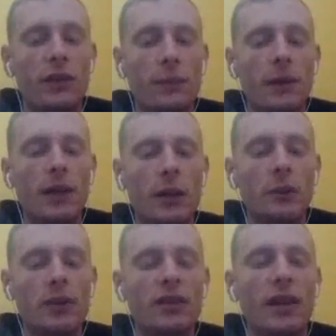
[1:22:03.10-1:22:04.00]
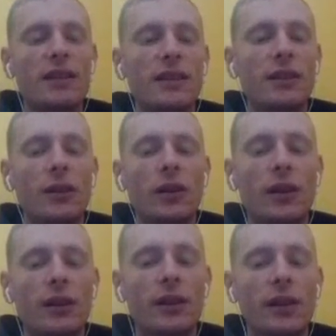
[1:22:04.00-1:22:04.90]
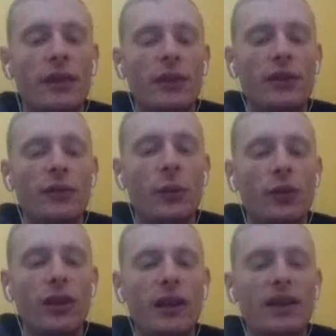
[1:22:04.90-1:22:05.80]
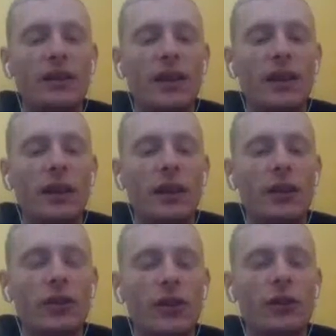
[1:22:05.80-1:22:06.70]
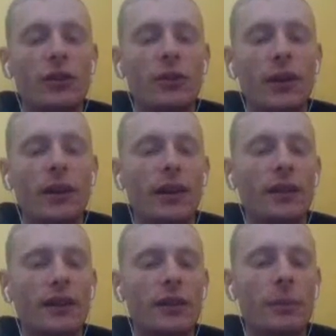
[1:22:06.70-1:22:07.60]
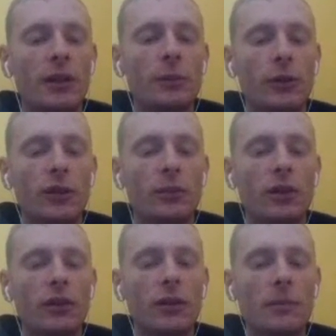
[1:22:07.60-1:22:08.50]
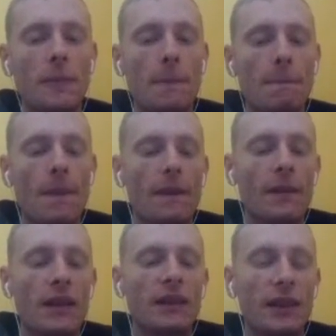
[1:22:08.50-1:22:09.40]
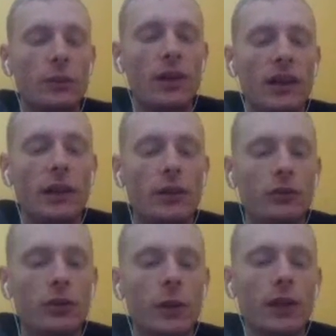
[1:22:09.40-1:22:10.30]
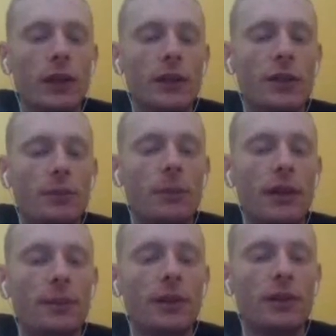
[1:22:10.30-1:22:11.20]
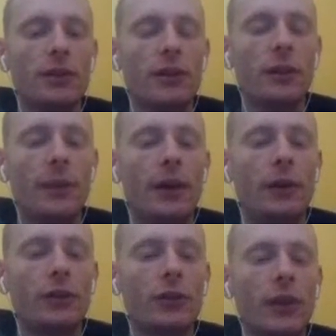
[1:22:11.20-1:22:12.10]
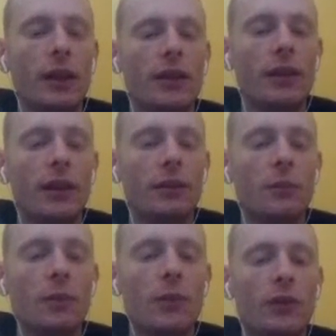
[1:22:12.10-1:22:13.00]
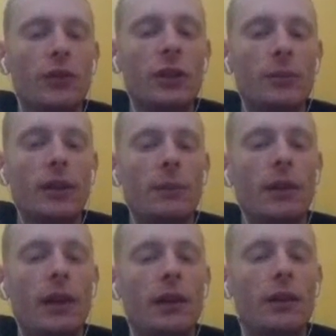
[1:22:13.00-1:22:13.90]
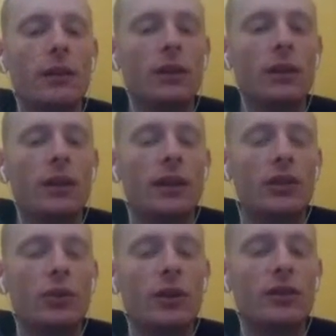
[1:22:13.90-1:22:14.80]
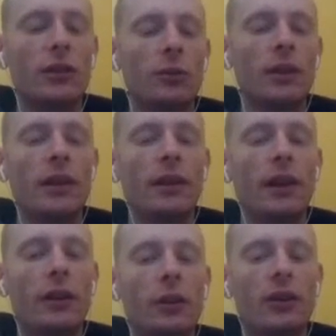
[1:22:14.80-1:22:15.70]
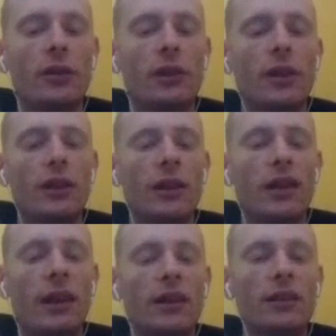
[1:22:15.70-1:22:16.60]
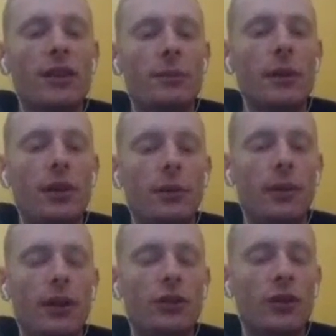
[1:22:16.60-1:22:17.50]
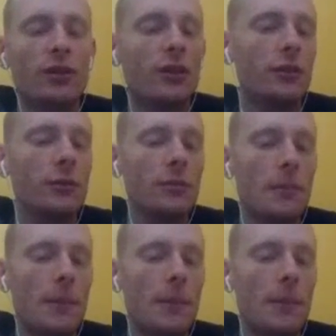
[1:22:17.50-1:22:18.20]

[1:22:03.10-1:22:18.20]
depending on what size they are, if they're at full size, they can charge you, and it's actually impossible to jump over. That's why I had to uh, jump on them to start the battle, so that, that whenever you jump on them, they get squished a little bit, and then you can actually jump on them when they charge at you.